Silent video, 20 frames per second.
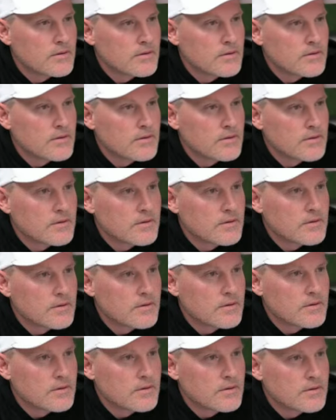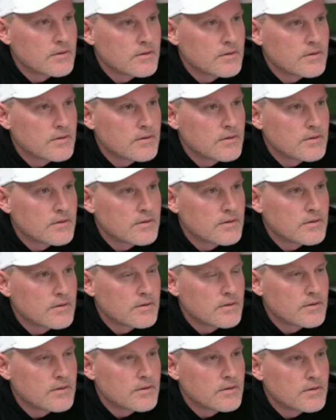
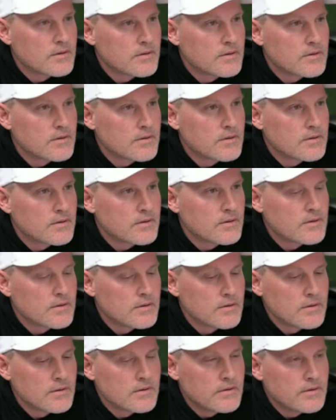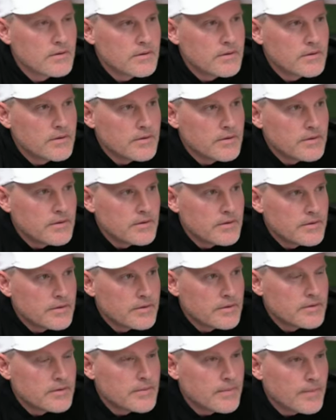
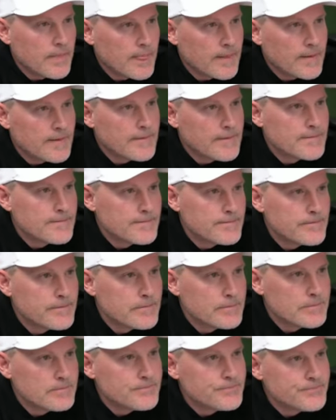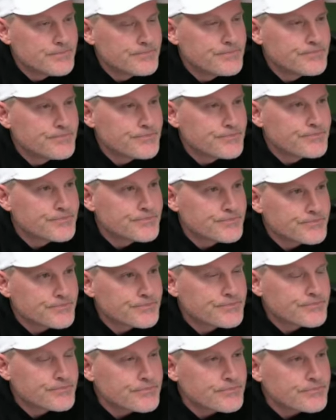
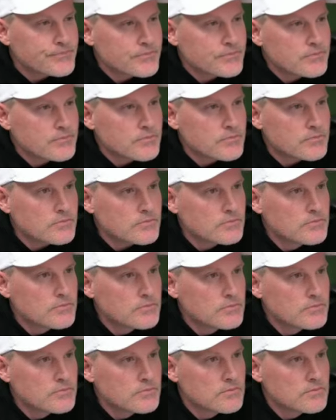No words are spoken by the person on screen.